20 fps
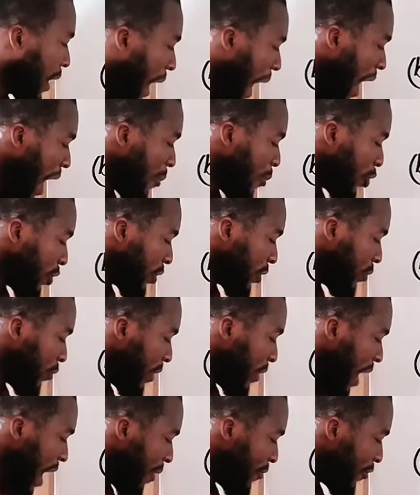Carbon,
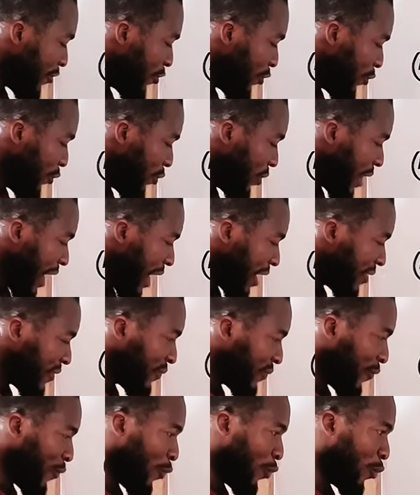we have 2
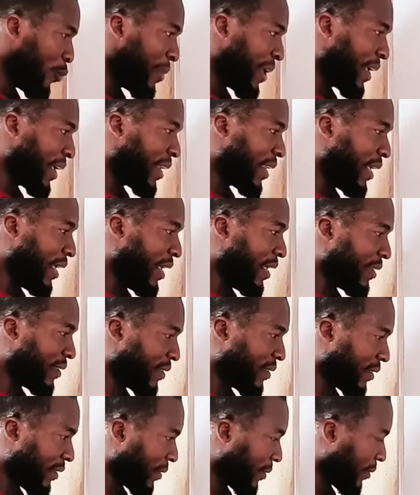times 4, making
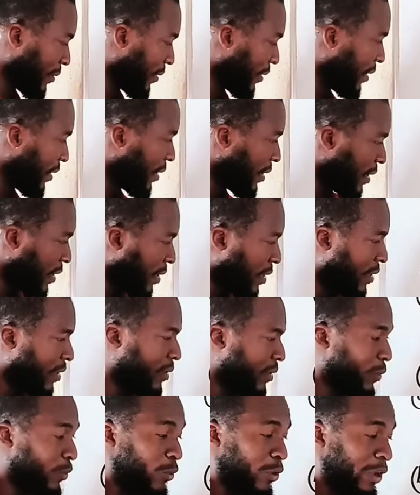8.
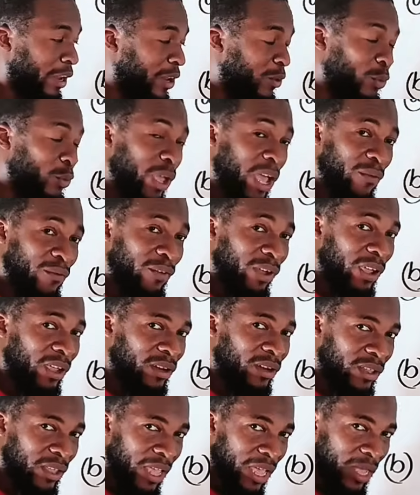Already we have
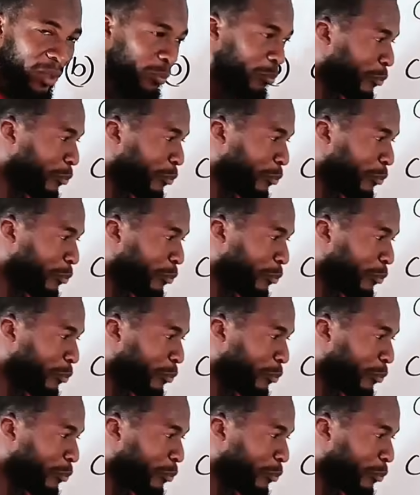8 here,